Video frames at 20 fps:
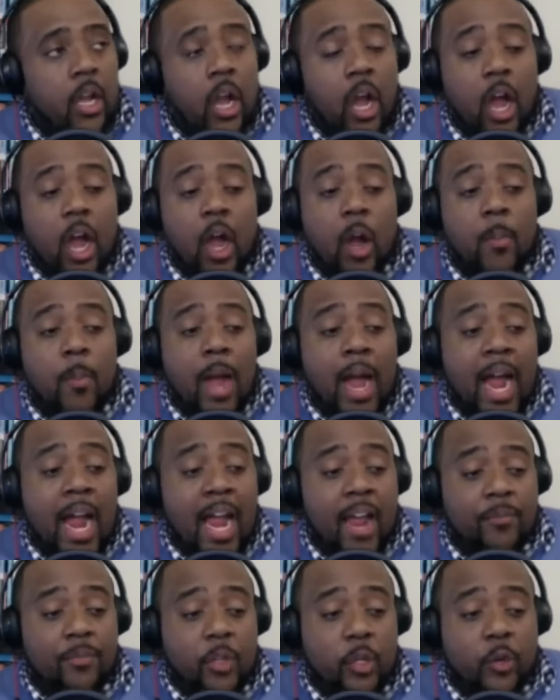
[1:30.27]
Um, I
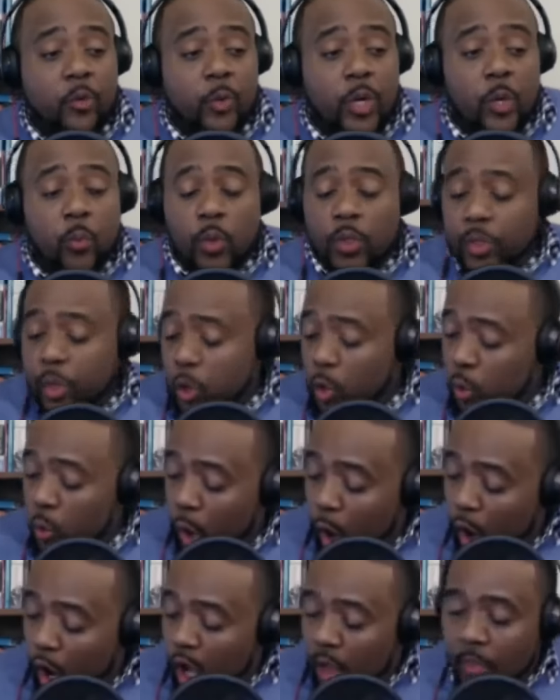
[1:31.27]
have to agree with you
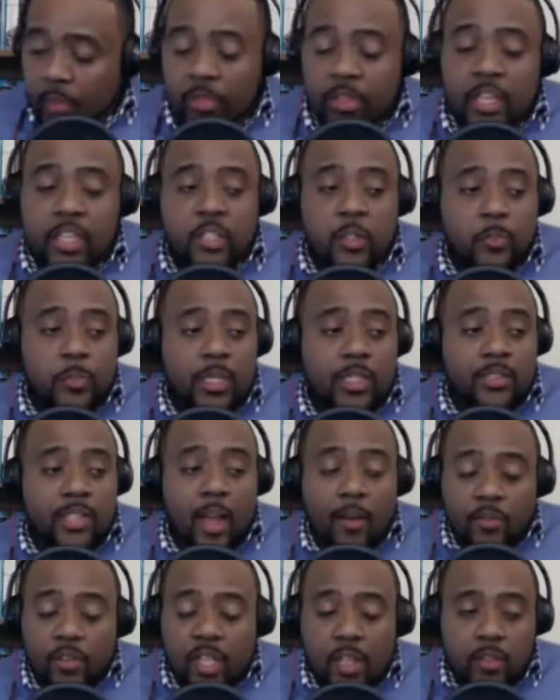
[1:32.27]
on this because
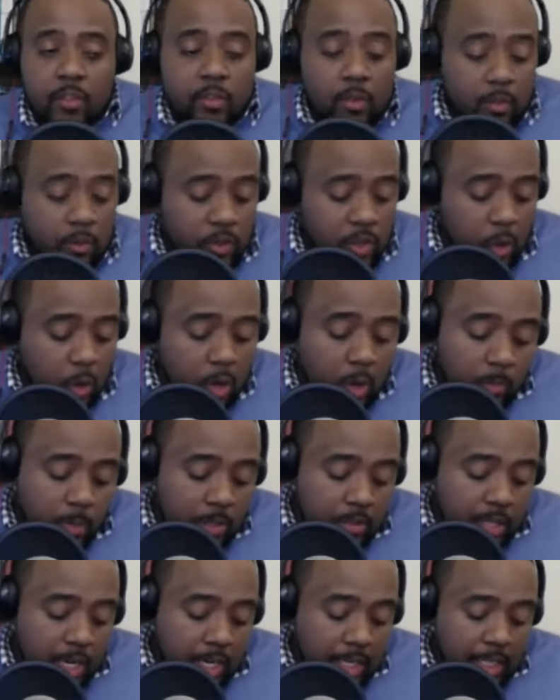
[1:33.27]
I've said this on the show, and I'm going
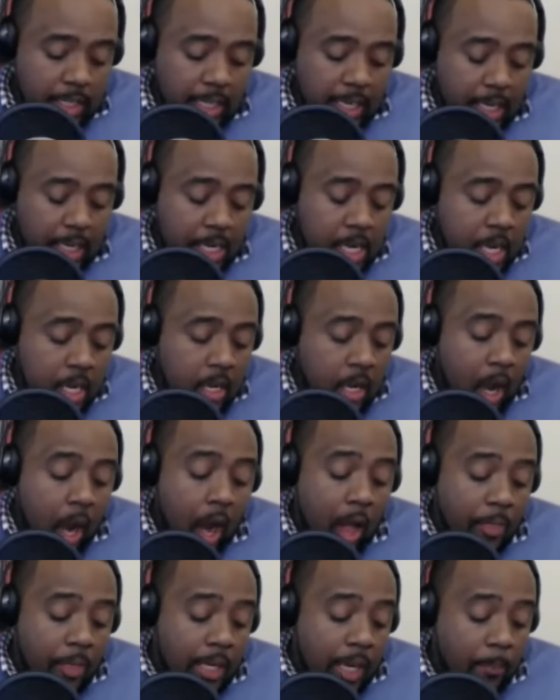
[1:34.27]
to say it again.
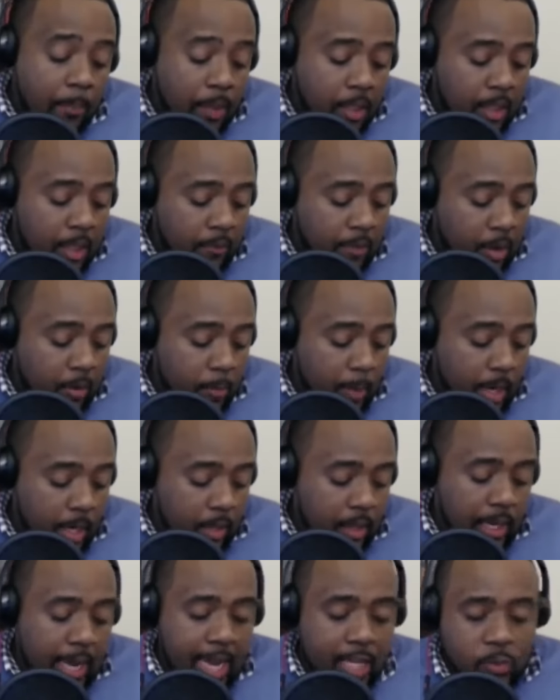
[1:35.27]
Uh, then I'm going to give everybody
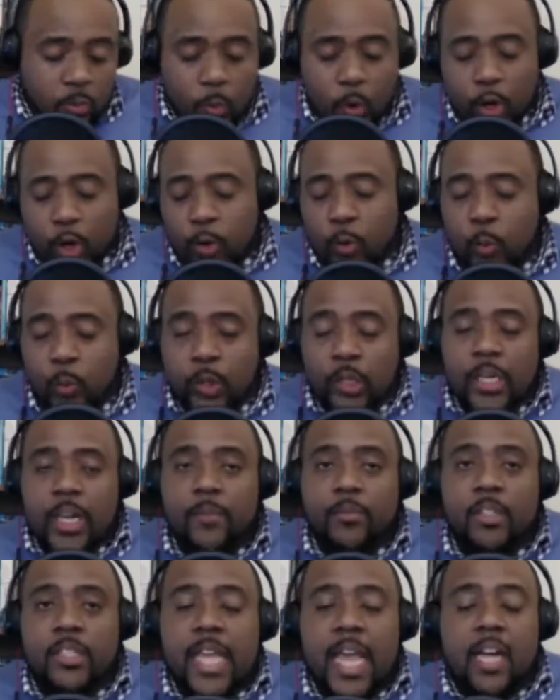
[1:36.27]
the last word. We're going to
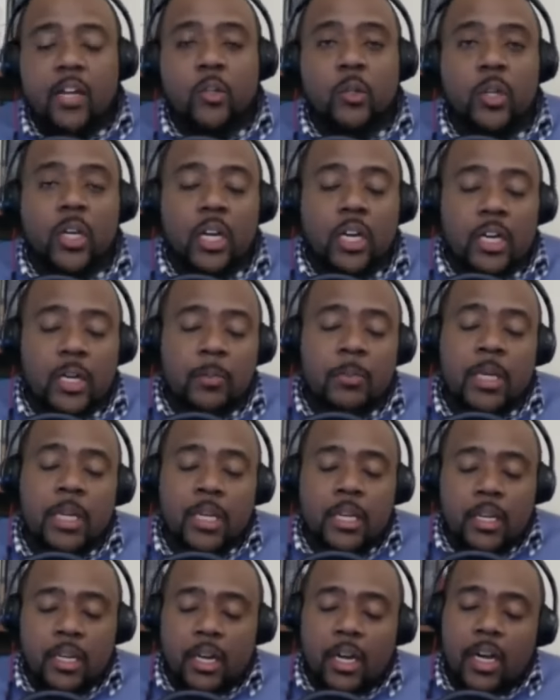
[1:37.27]
have to tackle. Um,
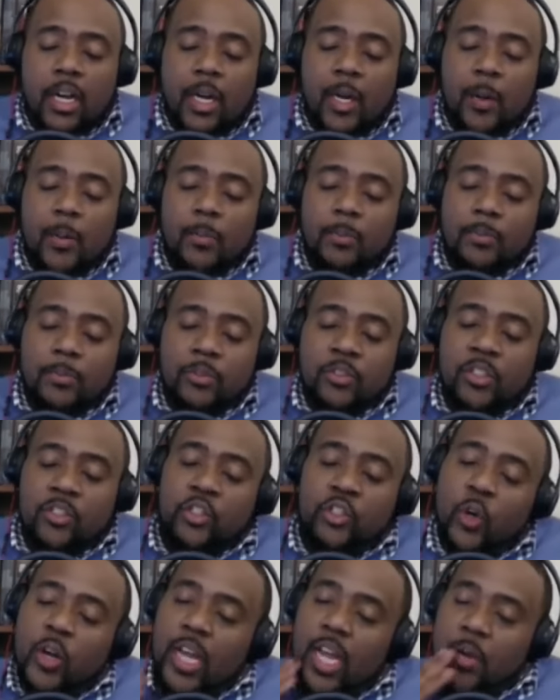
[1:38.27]
um,
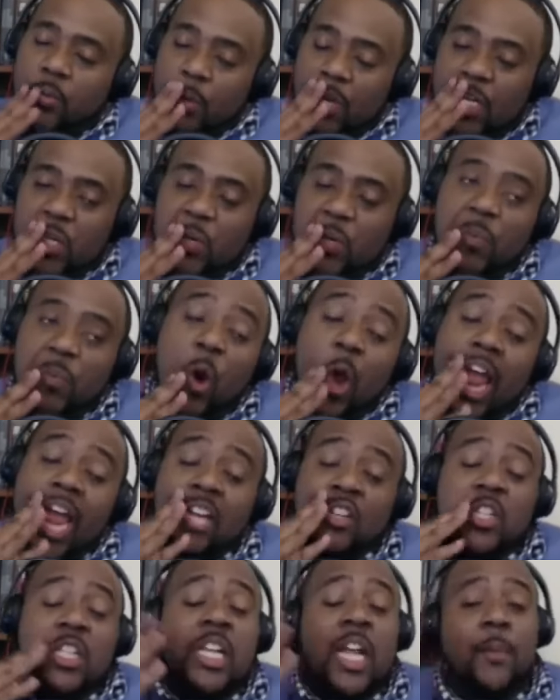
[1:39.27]
Joy-Ann Reid tomorrow.
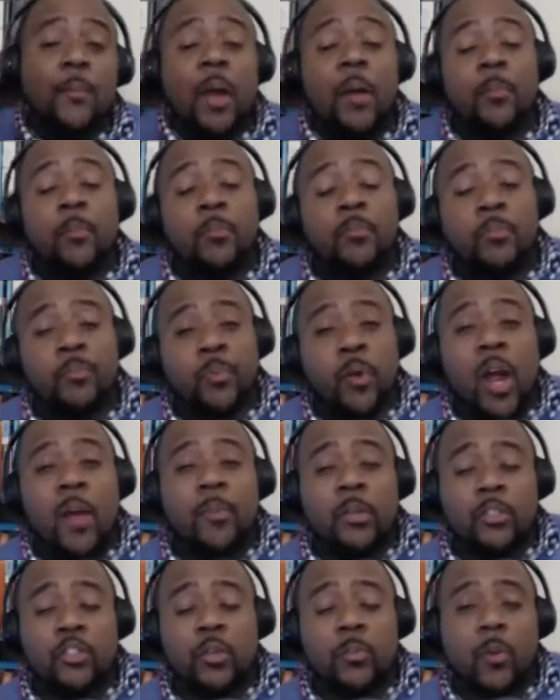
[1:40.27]
Actually, I'm, I'm
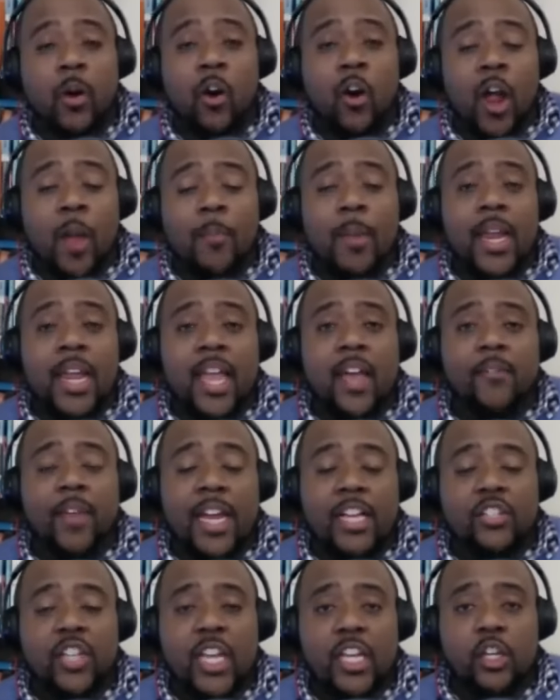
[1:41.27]
probably tomorrow. I may have
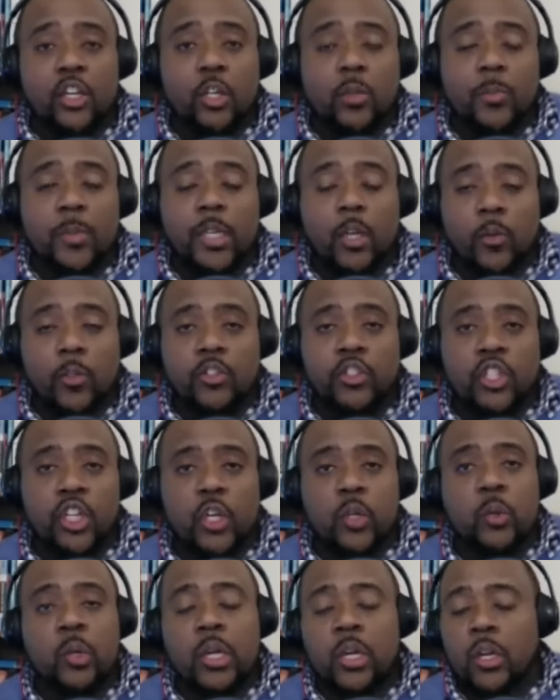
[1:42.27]
H A Goodman on the
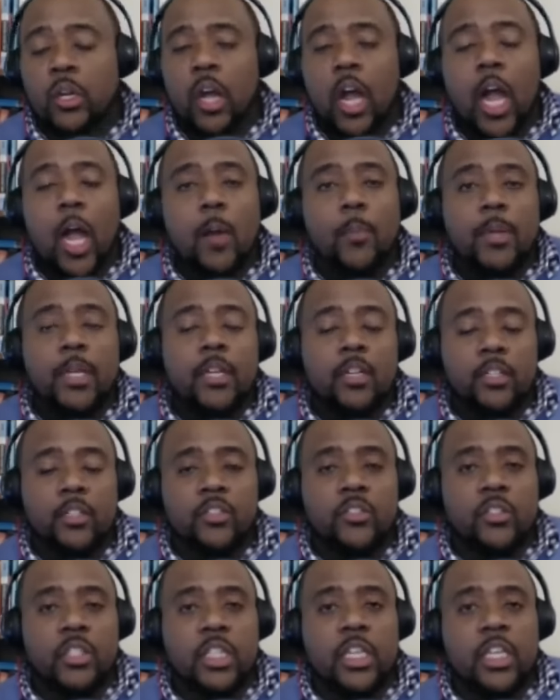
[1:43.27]
show uh,
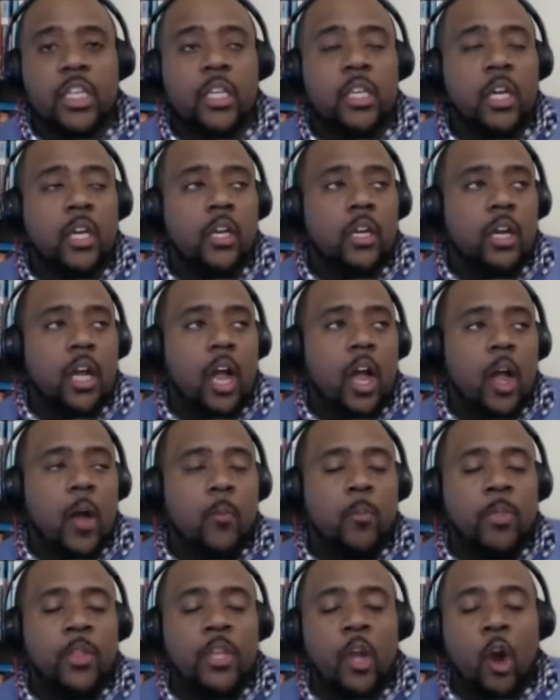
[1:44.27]
because the
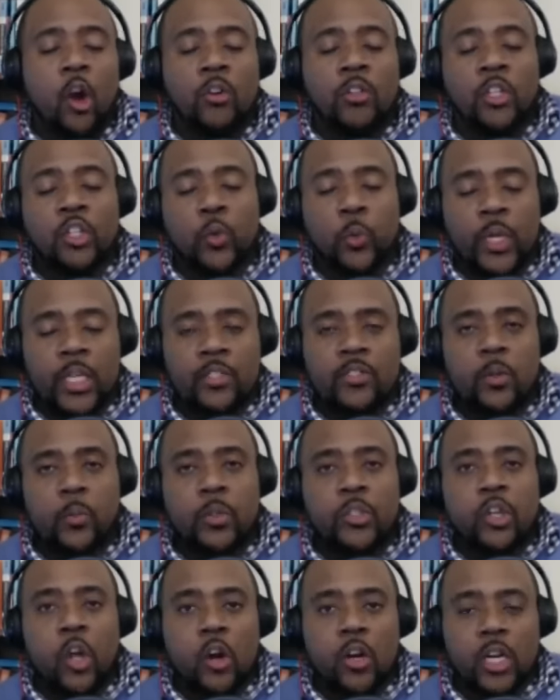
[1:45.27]
um, the uh, the tweets that
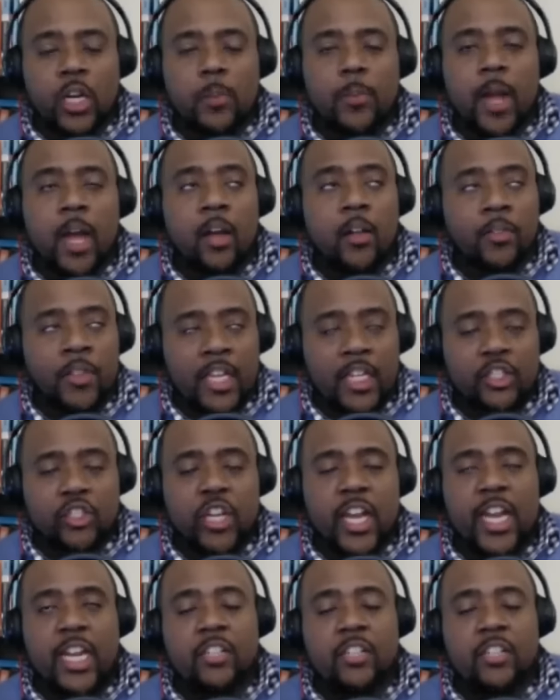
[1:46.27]
we're talking about and the
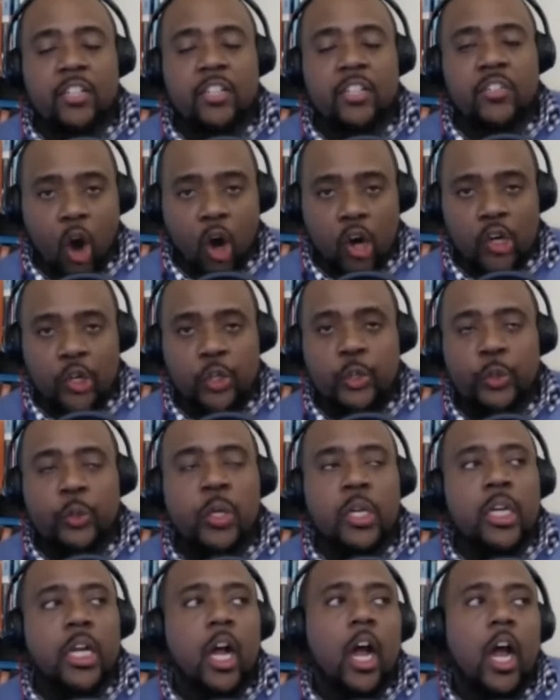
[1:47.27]
exchange and the article
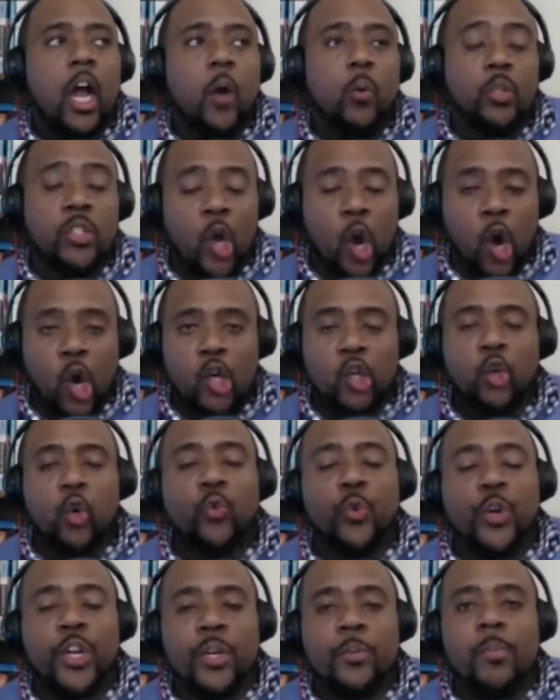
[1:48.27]
uh, was an article
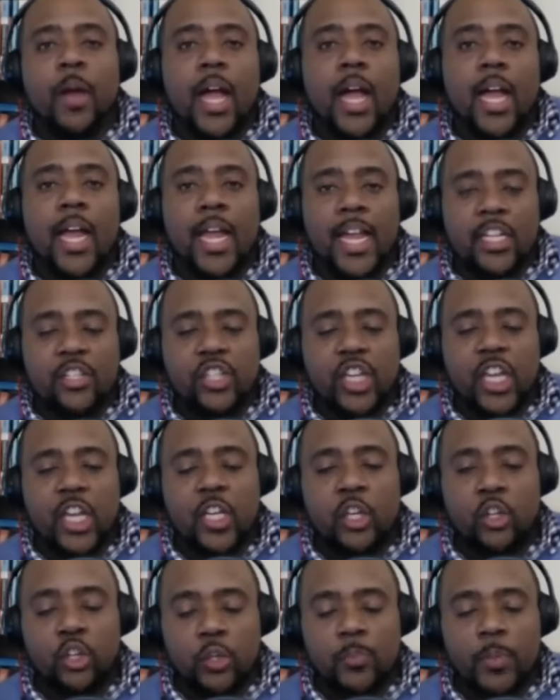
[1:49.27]
written by H A
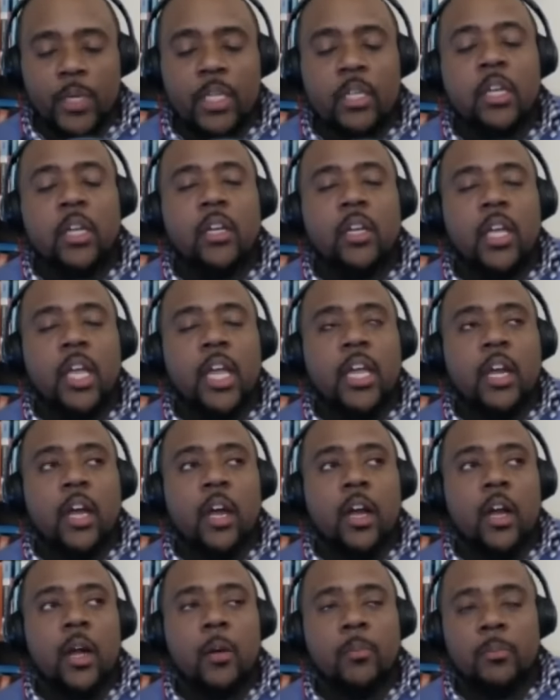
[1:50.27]
Goodman, and
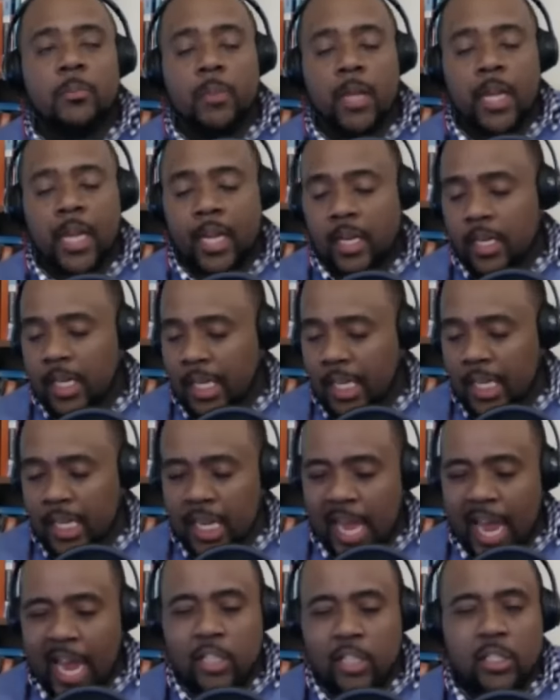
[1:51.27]
um and
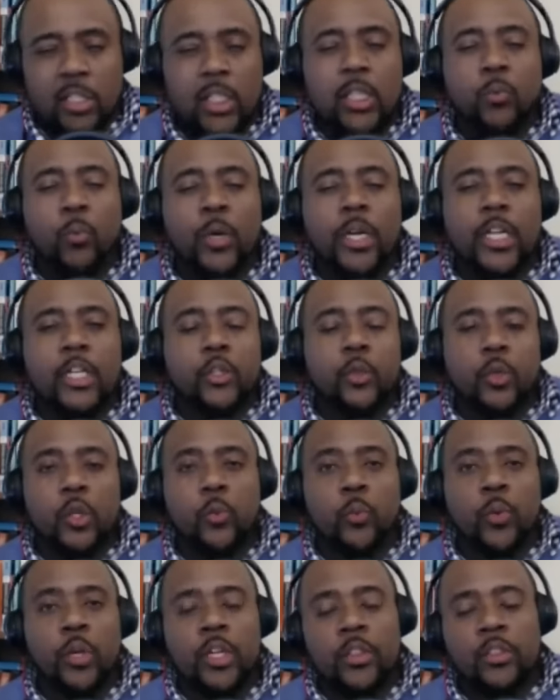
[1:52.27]
he actually went into it
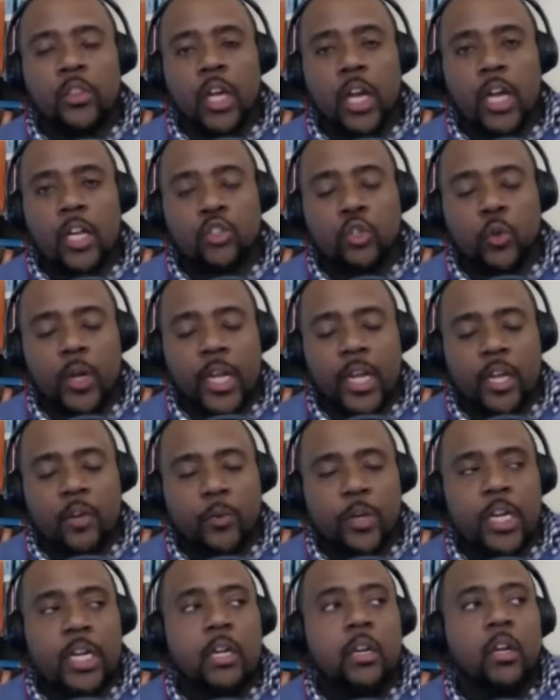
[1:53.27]
with uh, Joy-Ann
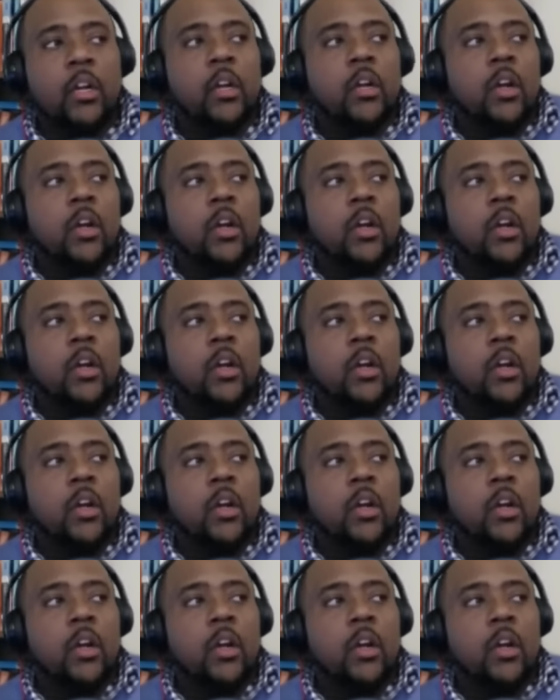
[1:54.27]
Reid.